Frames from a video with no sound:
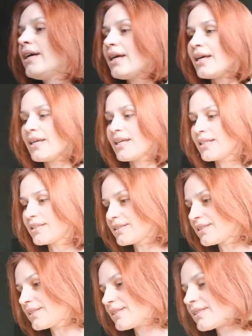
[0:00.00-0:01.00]

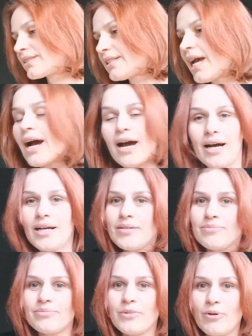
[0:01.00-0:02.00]
And yeah,
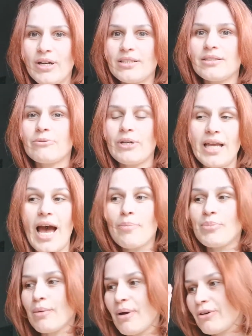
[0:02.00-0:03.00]
I'm quite
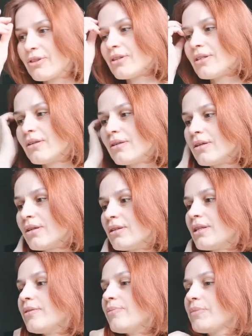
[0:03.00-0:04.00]
happy about
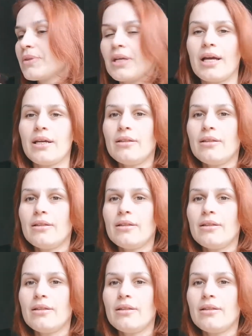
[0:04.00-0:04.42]
it. I